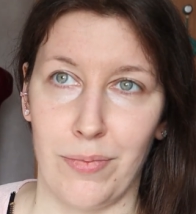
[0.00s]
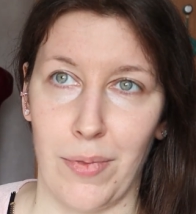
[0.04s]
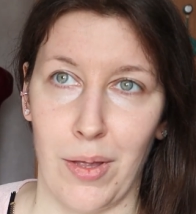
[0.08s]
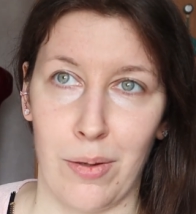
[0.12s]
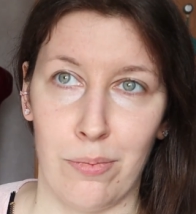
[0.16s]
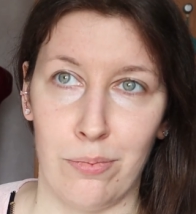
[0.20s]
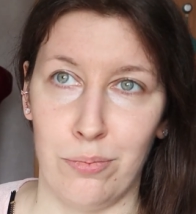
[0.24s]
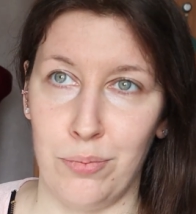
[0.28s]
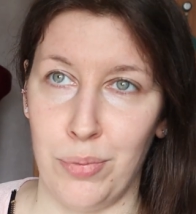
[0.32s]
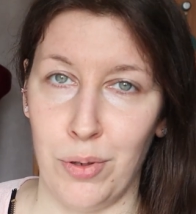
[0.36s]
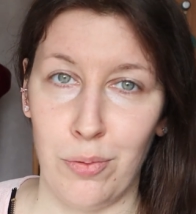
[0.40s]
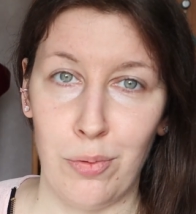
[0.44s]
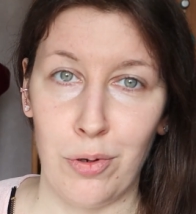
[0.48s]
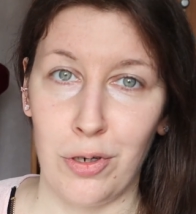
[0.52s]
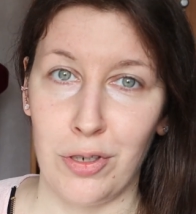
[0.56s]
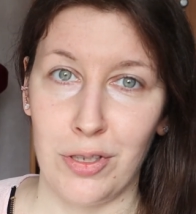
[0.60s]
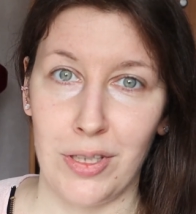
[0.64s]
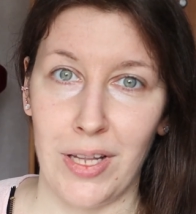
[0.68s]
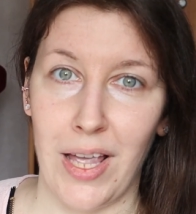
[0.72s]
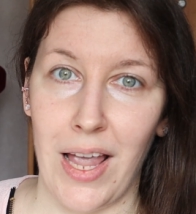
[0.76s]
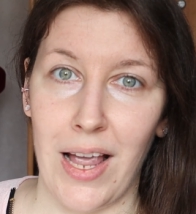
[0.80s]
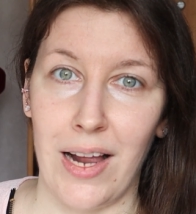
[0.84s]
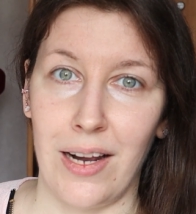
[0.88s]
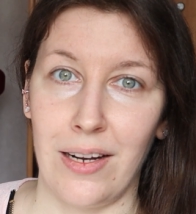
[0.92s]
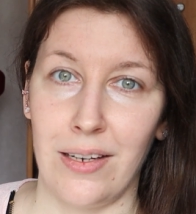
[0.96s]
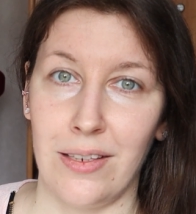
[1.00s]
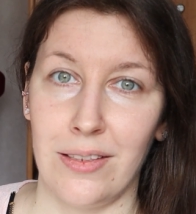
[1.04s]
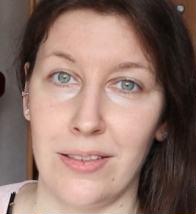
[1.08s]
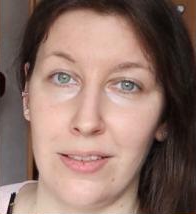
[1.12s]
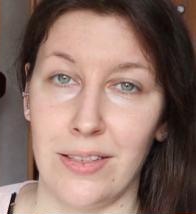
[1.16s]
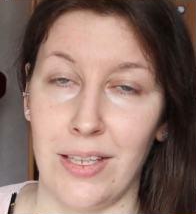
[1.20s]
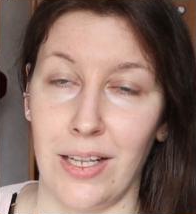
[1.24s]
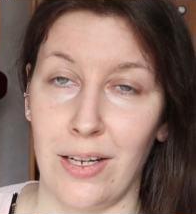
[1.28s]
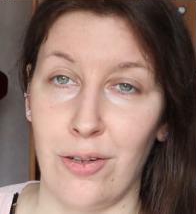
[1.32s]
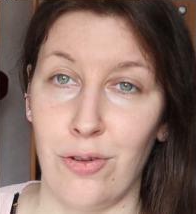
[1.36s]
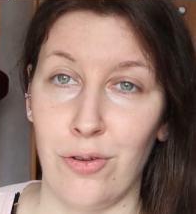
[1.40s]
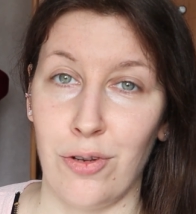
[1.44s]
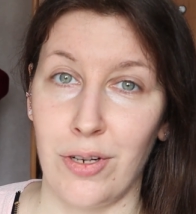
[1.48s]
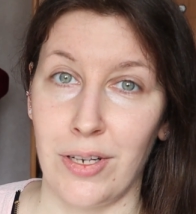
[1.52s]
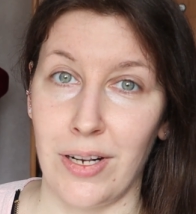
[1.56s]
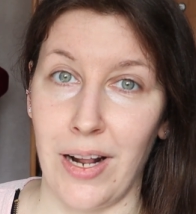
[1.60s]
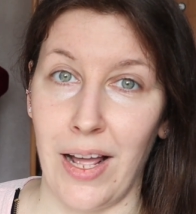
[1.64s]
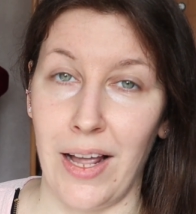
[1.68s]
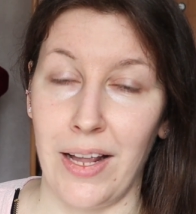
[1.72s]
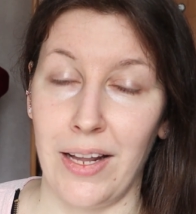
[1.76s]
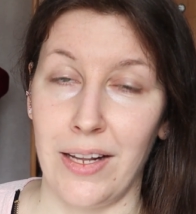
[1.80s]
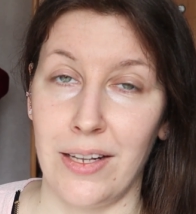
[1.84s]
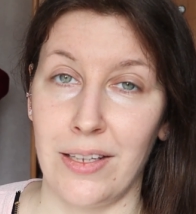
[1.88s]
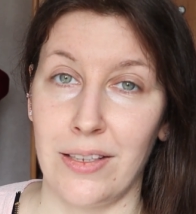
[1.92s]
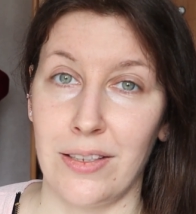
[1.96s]
a bubble nail that look
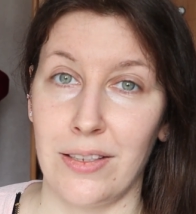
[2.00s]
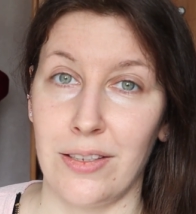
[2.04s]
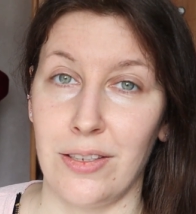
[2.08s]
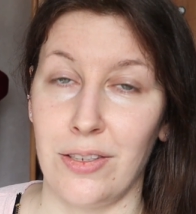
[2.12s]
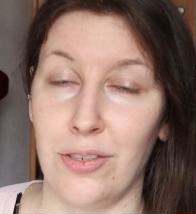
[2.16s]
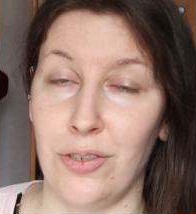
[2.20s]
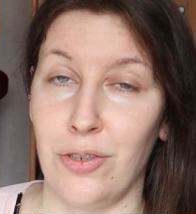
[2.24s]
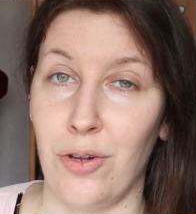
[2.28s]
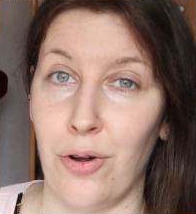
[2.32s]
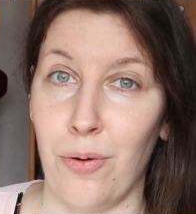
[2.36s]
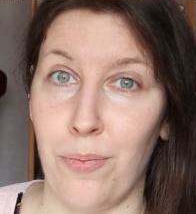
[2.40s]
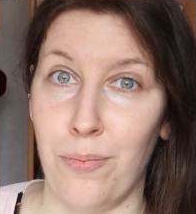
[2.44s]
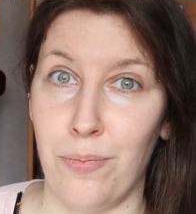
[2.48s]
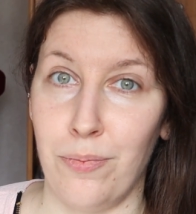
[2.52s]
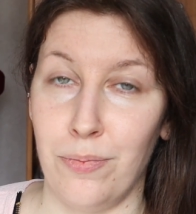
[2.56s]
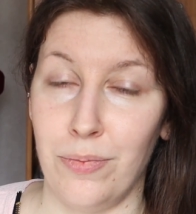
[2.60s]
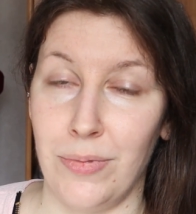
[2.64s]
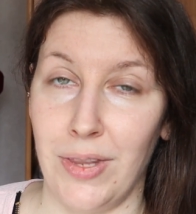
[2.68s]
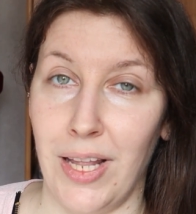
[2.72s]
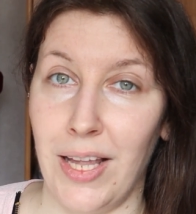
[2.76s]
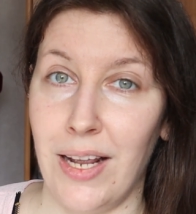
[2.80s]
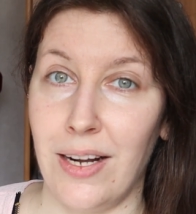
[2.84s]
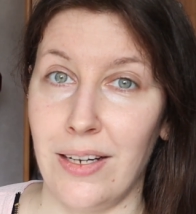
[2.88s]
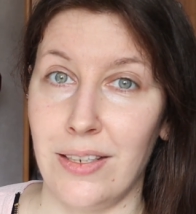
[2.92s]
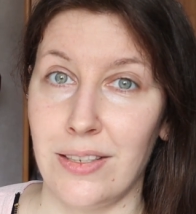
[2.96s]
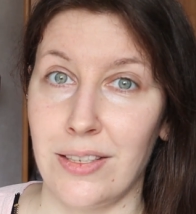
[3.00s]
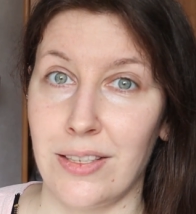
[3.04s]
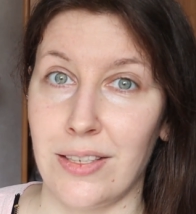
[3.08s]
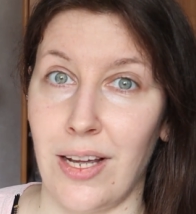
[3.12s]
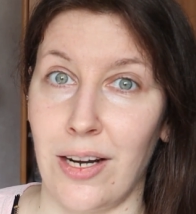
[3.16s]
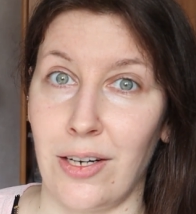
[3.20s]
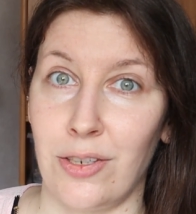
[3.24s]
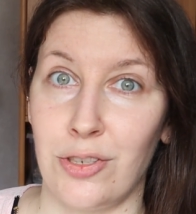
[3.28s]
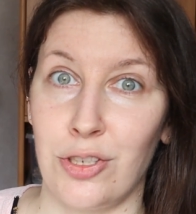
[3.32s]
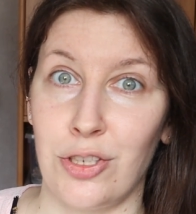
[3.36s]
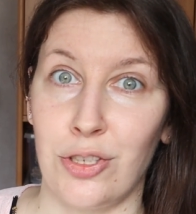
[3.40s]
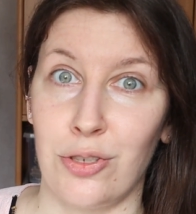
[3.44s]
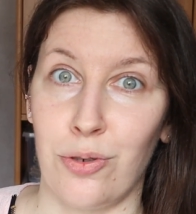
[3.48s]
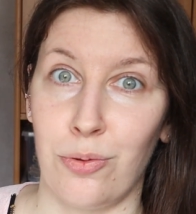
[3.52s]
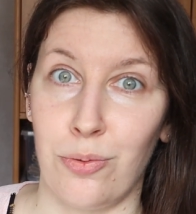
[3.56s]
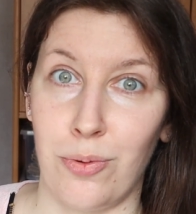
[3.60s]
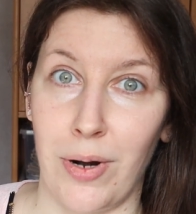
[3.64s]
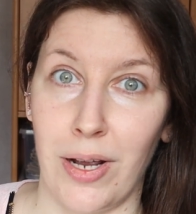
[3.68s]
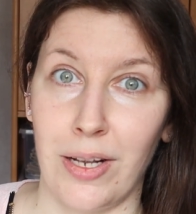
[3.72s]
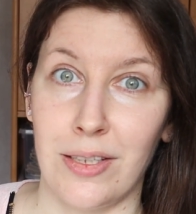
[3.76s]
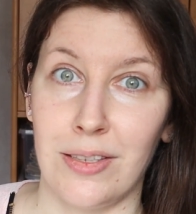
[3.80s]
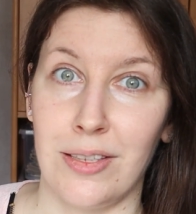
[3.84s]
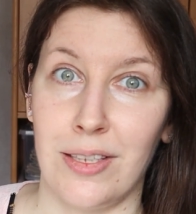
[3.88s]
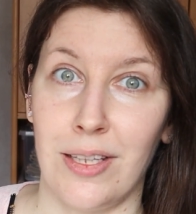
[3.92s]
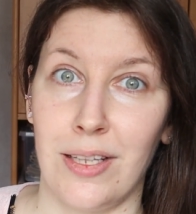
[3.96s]
like your nails are
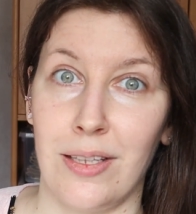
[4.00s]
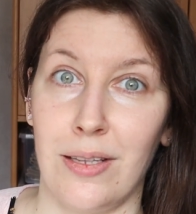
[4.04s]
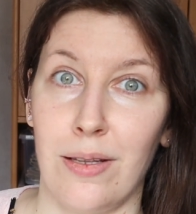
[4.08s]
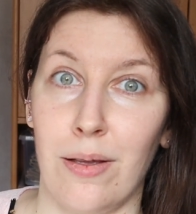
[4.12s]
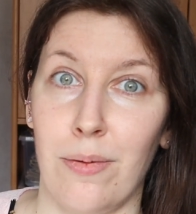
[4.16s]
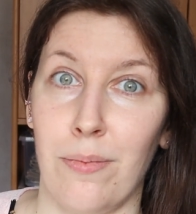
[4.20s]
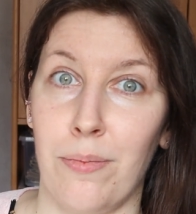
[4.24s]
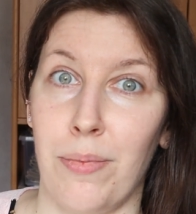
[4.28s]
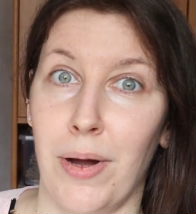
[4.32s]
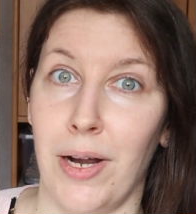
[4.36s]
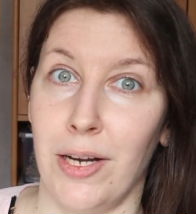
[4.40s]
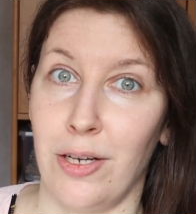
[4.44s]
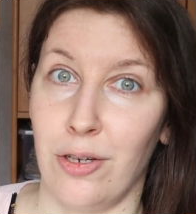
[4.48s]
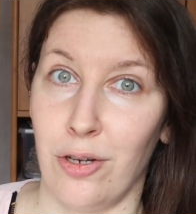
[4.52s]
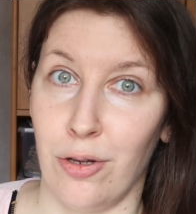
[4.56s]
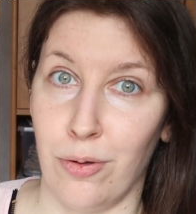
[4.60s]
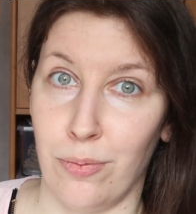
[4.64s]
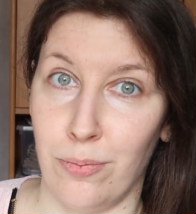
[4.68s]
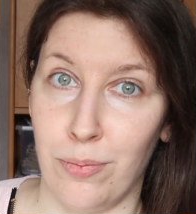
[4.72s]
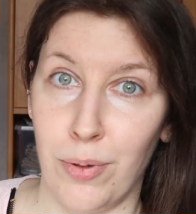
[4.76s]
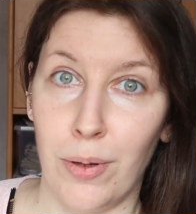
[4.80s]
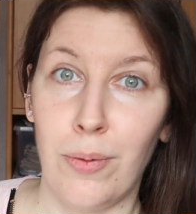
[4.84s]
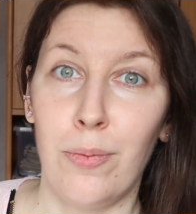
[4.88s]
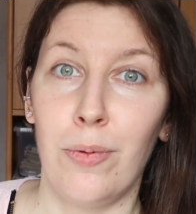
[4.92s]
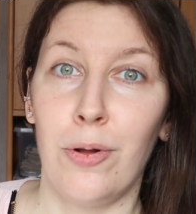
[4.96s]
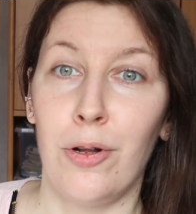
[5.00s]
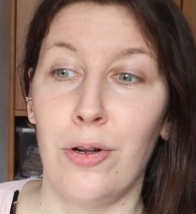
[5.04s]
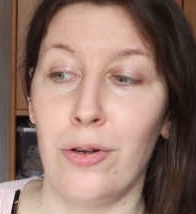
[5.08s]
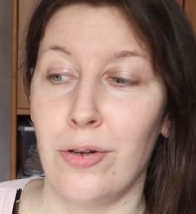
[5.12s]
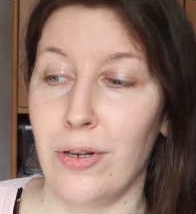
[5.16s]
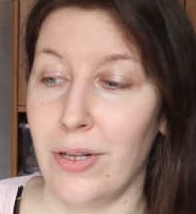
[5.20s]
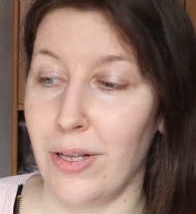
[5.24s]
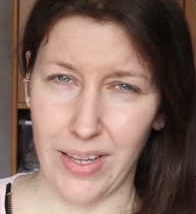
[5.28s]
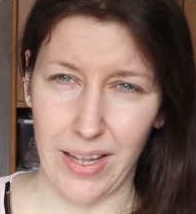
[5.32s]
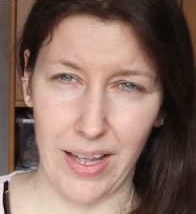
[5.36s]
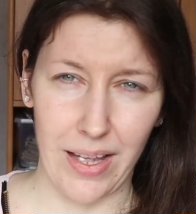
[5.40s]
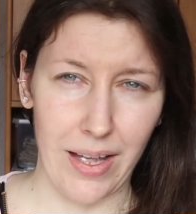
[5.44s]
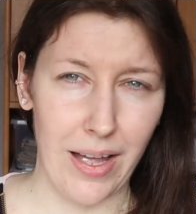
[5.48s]
surrounded by a bubble.